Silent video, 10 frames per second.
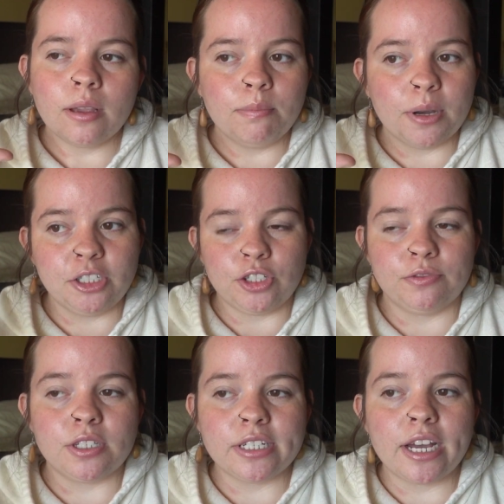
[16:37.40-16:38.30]
bunch of
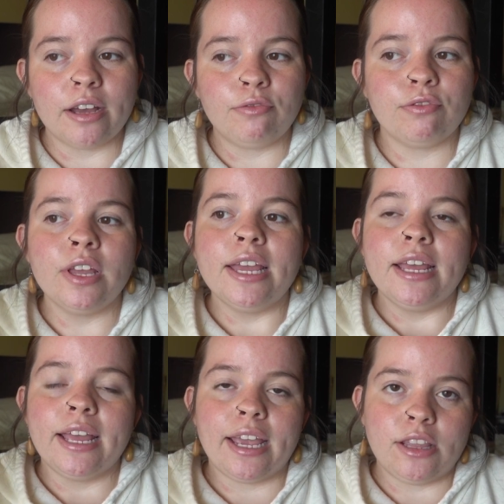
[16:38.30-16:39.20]
stuff
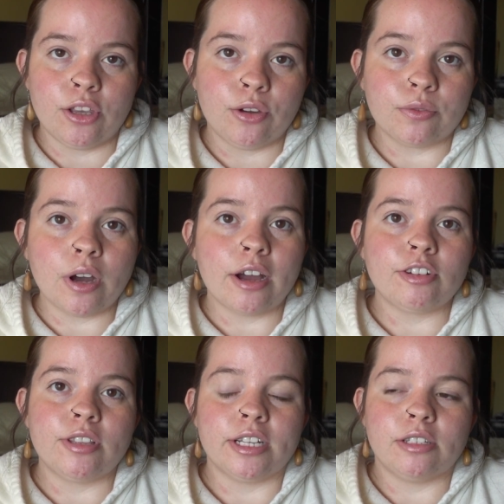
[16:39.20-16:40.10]
in the
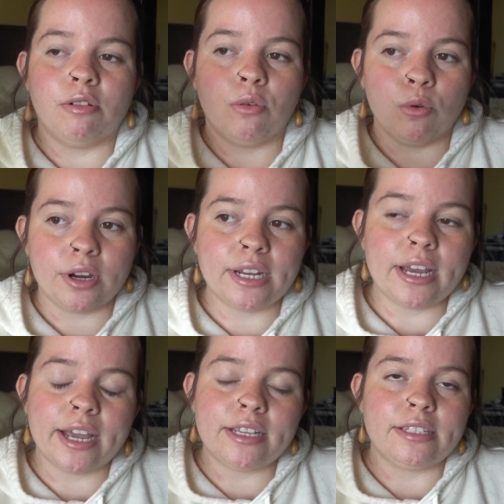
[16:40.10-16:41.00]
garage that's all
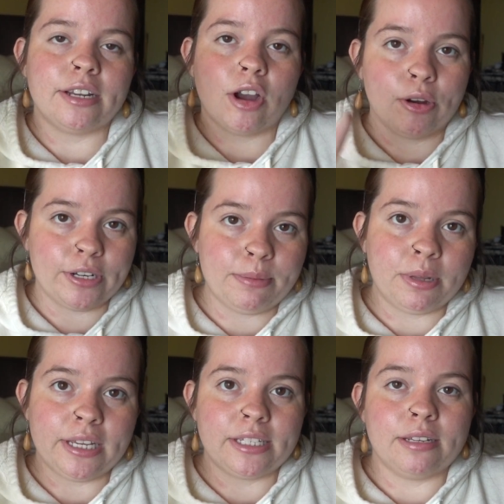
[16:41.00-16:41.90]
organized and already
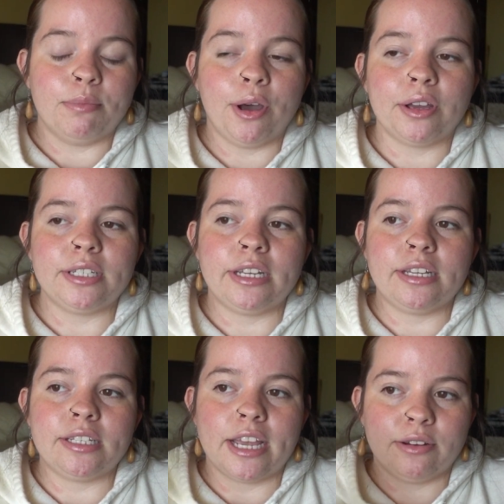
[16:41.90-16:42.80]
placed in
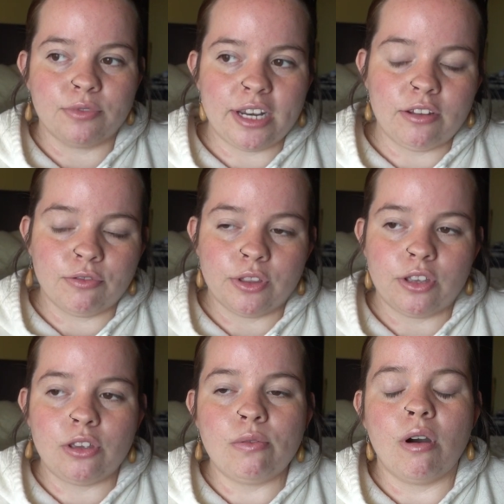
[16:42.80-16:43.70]
boxes and ready for the
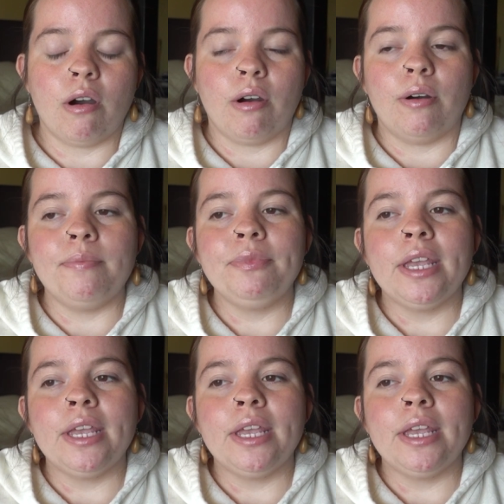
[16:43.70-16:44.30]
U-Haul.